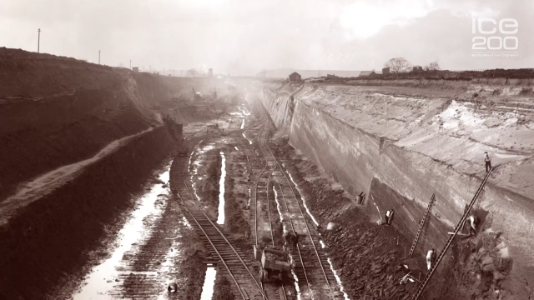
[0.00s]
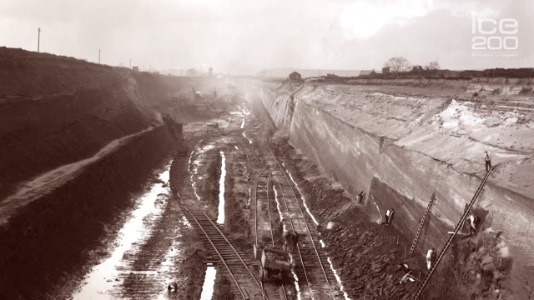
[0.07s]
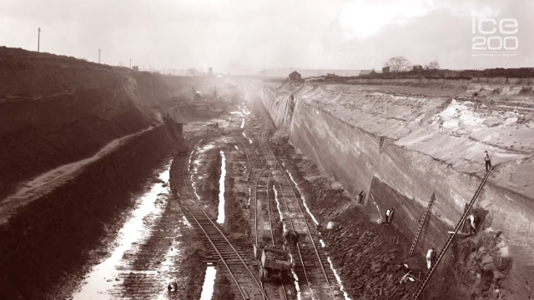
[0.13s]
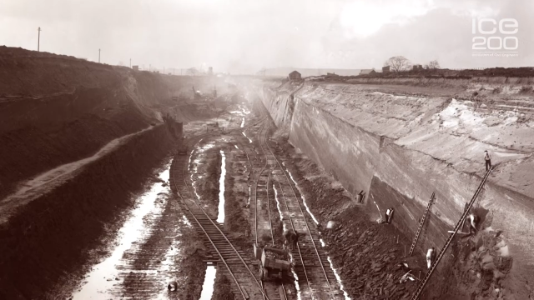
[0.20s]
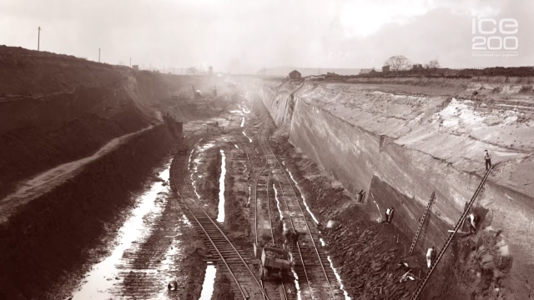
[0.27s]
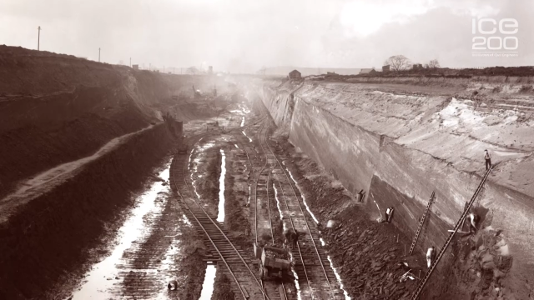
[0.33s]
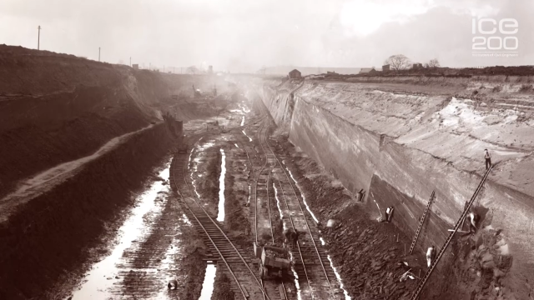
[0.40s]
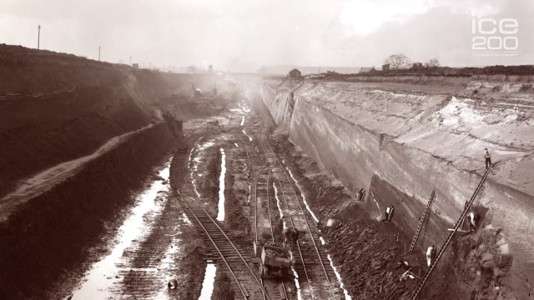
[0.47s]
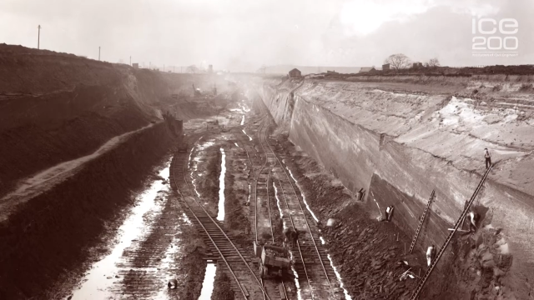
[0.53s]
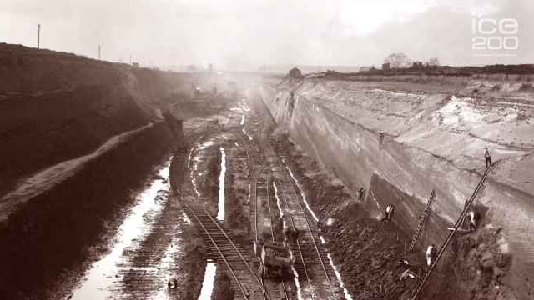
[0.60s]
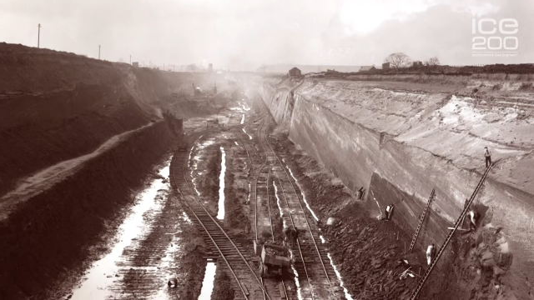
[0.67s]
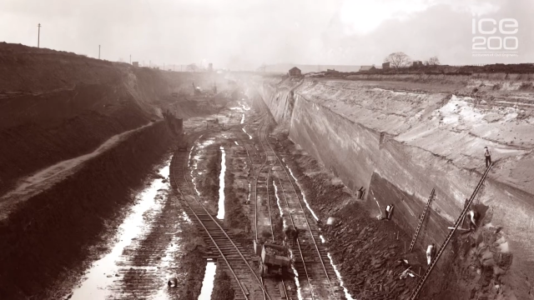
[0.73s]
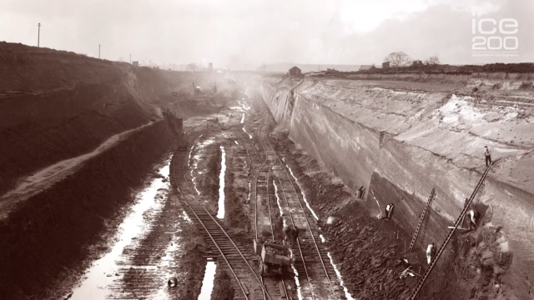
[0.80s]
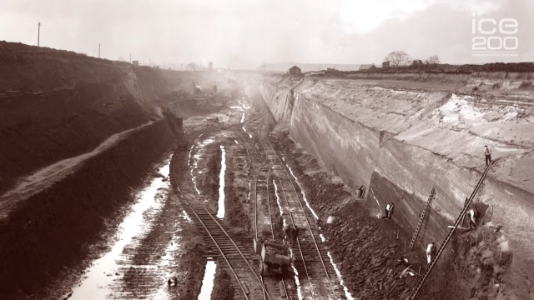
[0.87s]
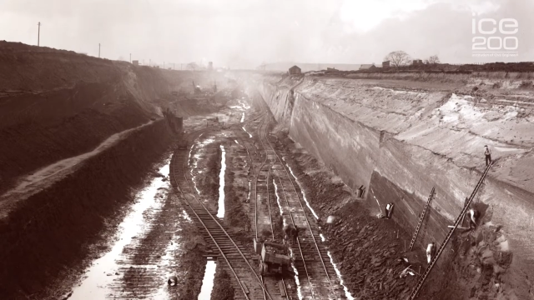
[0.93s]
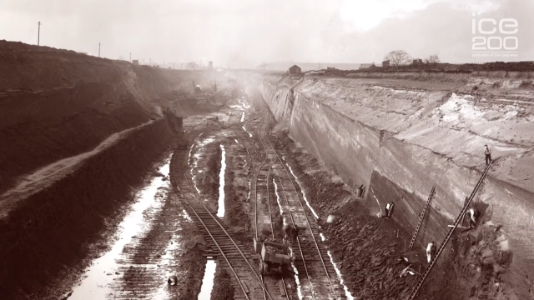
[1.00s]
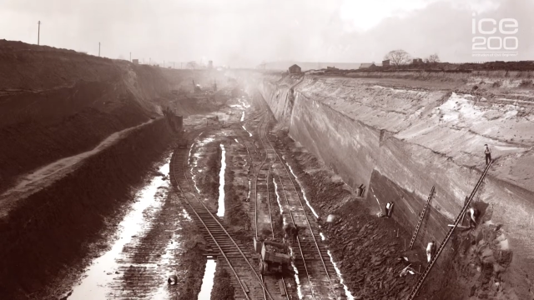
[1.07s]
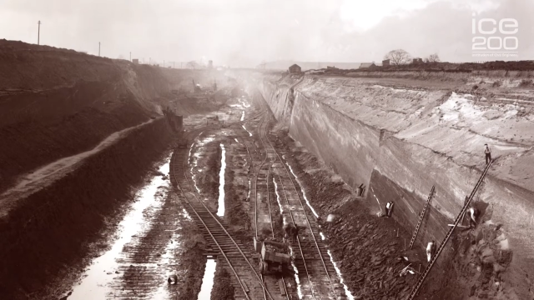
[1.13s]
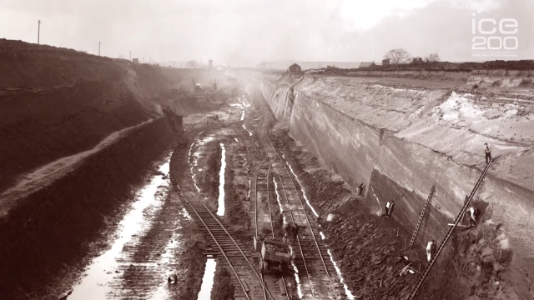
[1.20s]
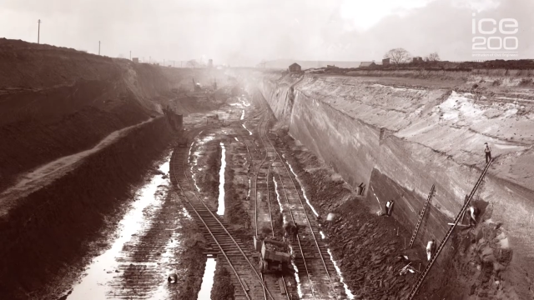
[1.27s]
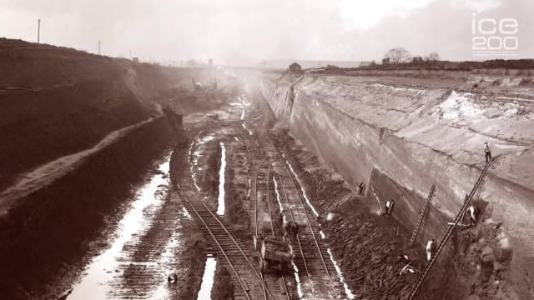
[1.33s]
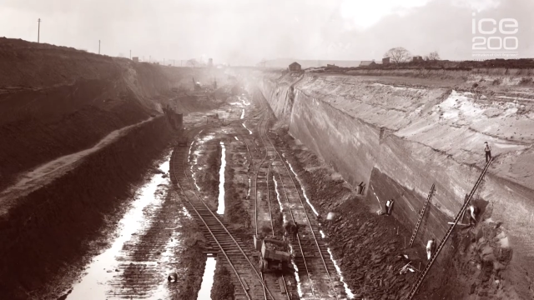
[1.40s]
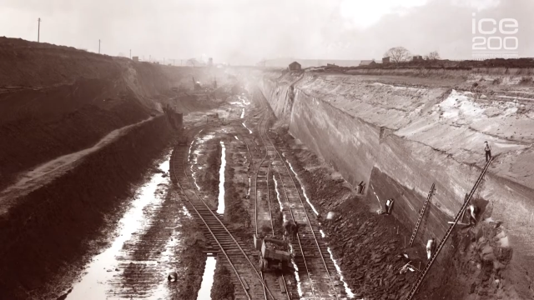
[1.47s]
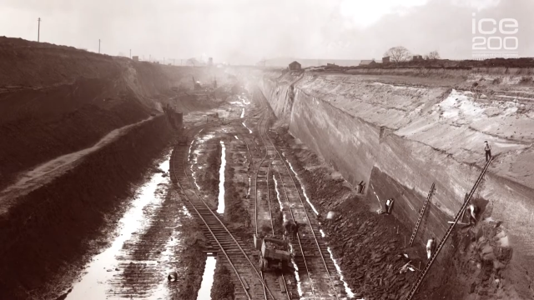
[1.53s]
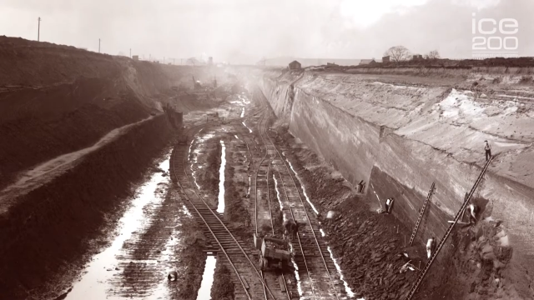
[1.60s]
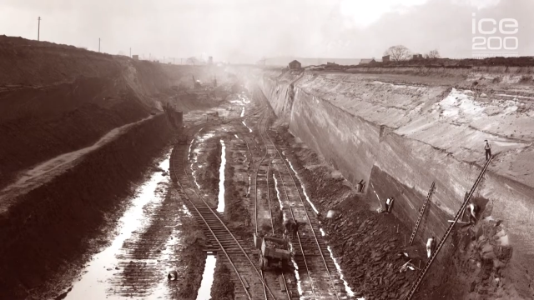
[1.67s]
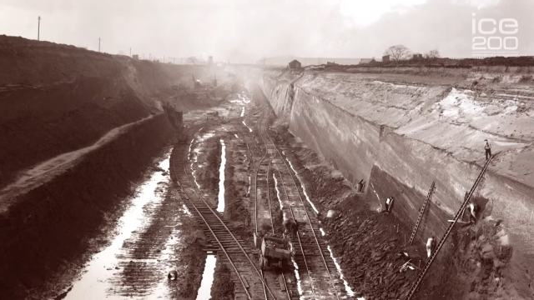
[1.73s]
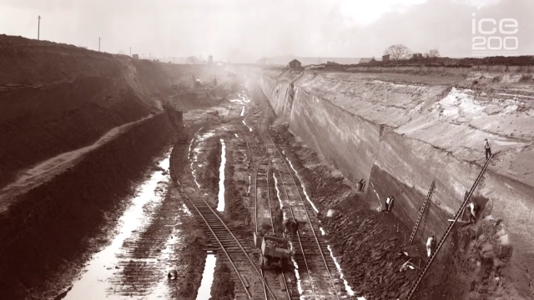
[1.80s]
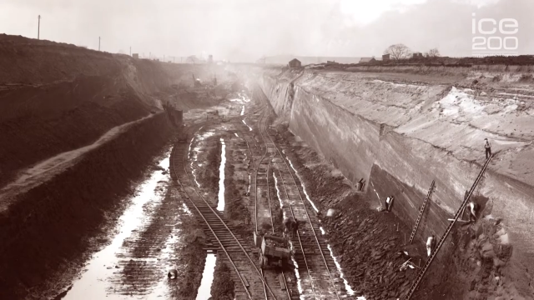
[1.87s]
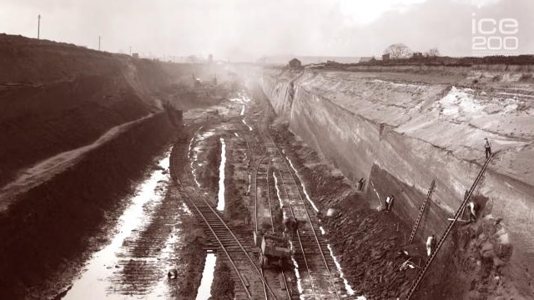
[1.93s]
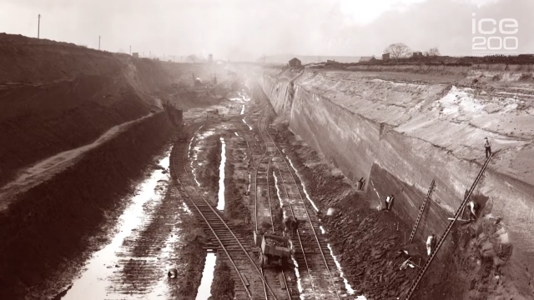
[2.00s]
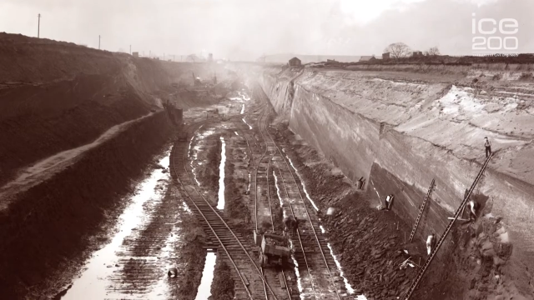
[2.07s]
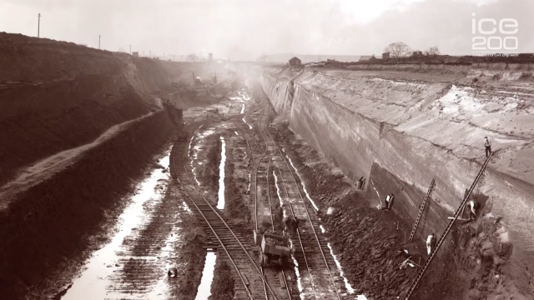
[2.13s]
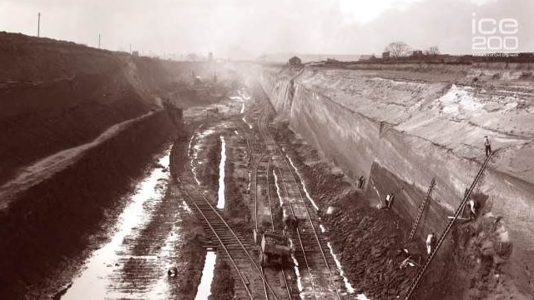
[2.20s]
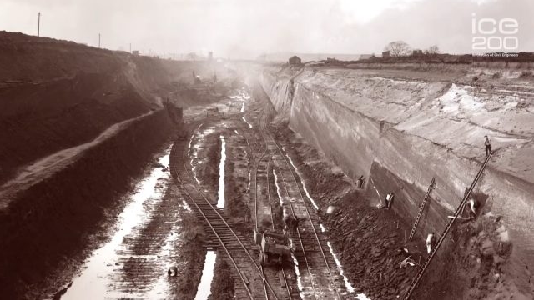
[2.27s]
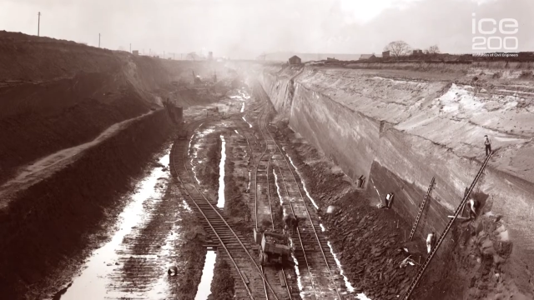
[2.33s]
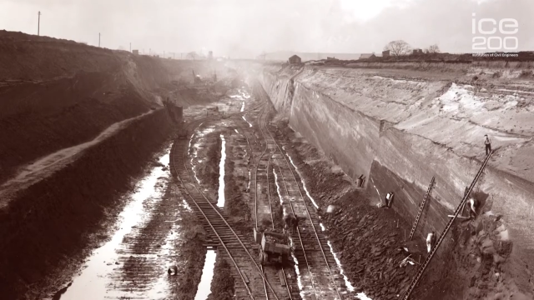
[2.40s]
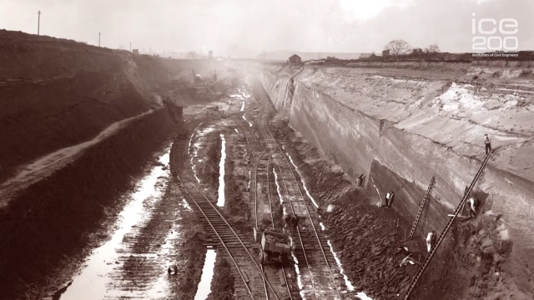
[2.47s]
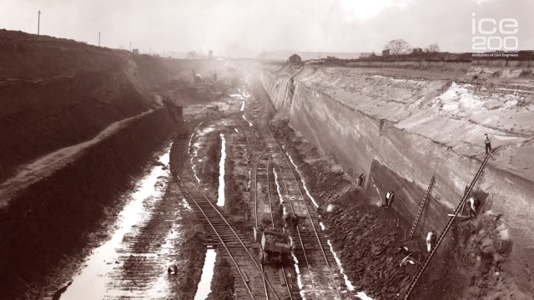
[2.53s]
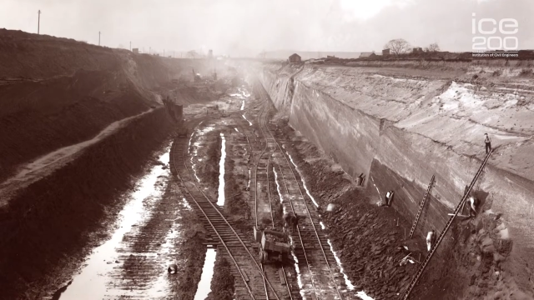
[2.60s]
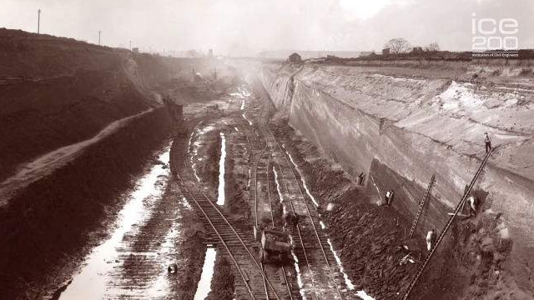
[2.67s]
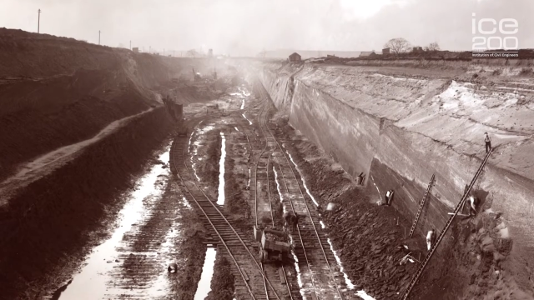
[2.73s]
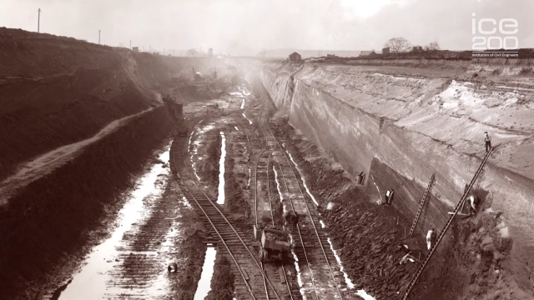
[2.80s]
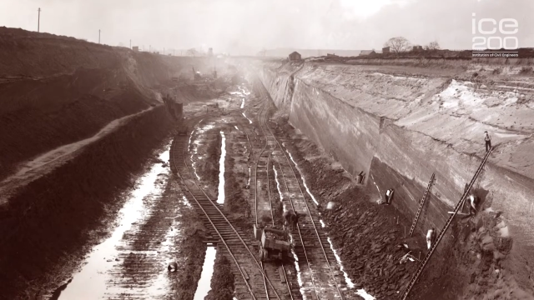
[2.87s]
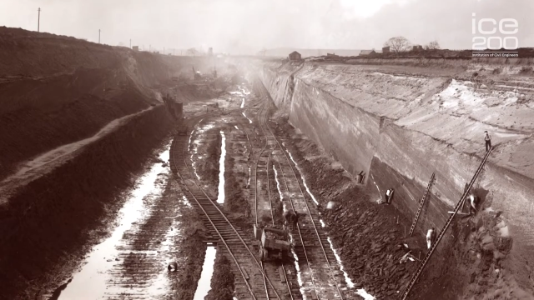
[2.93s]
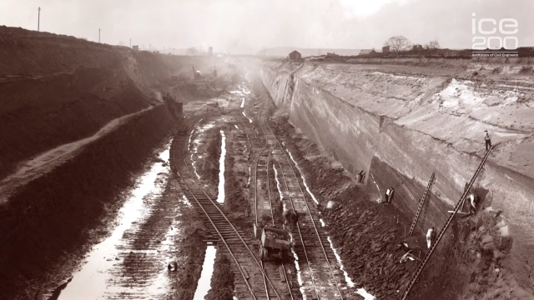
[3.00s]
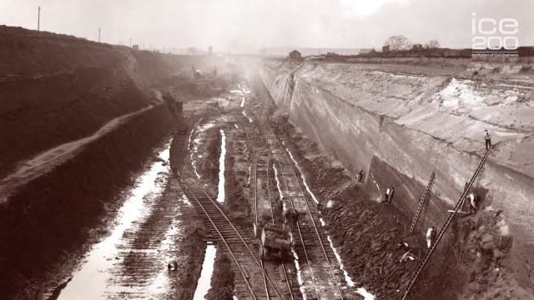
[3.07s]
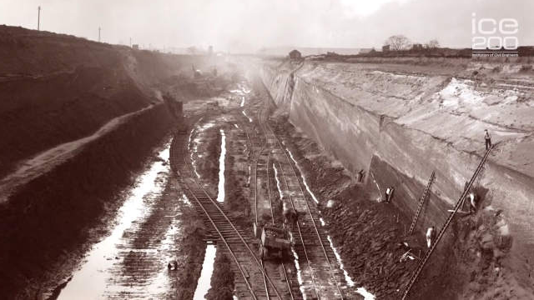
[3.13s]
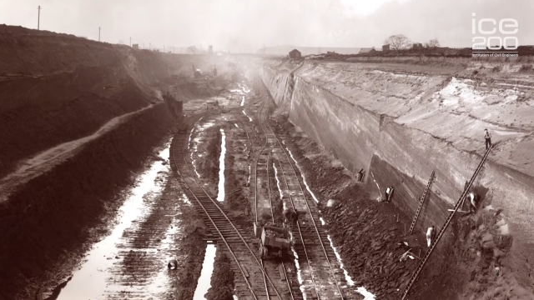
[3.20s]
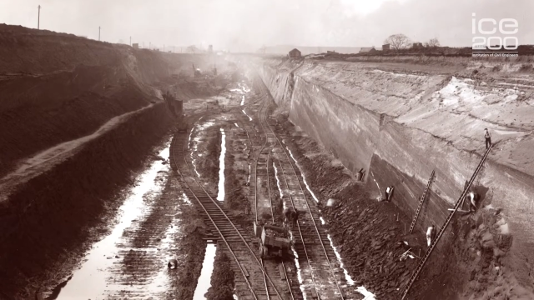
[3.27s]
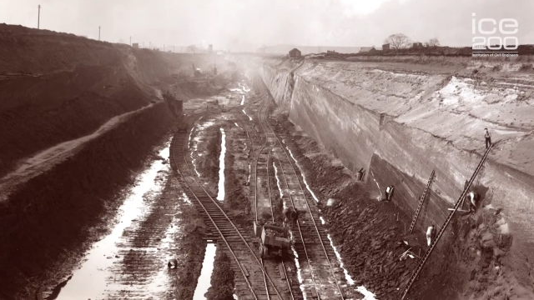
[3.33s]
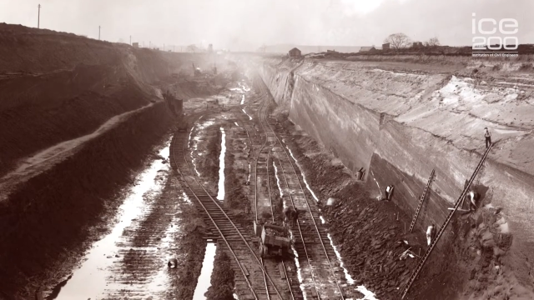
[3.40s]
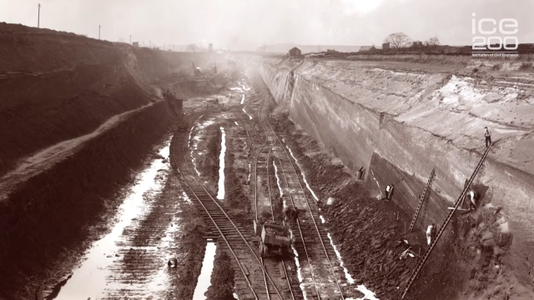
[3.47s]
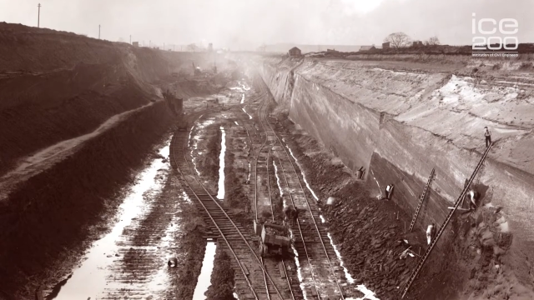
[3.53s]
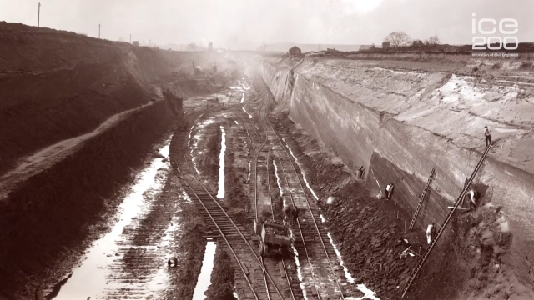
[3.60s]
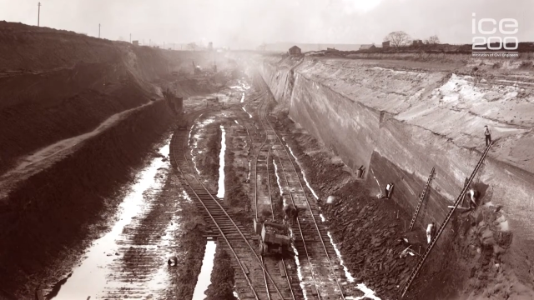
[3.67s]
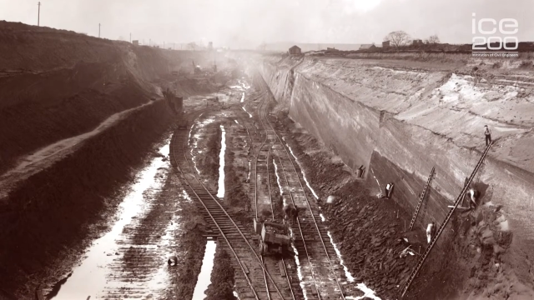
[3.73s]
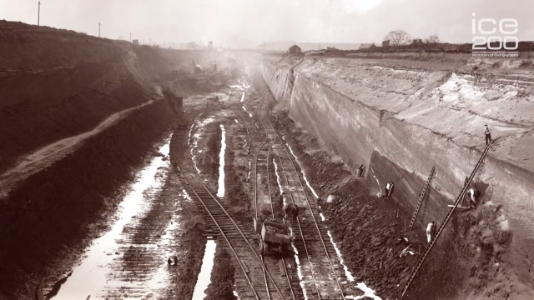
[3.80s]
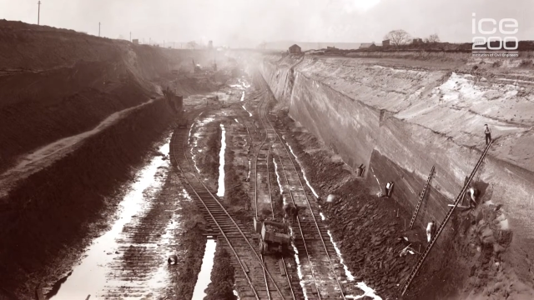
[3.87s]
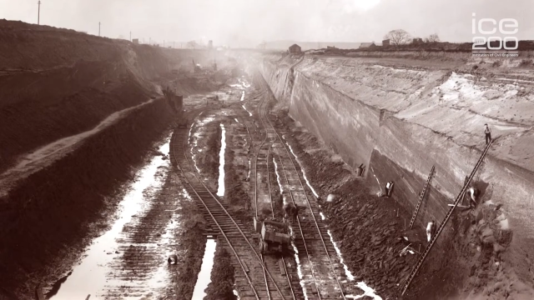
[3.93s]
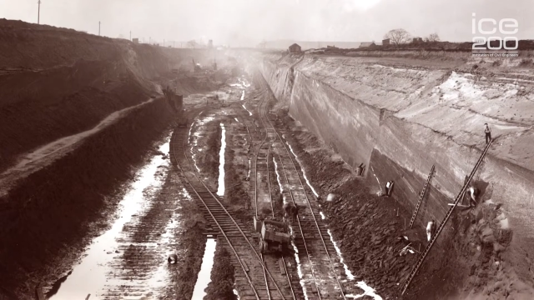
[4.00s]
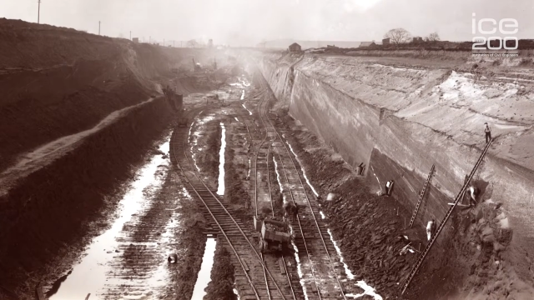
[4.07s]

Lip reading: [unreadable: no face in view]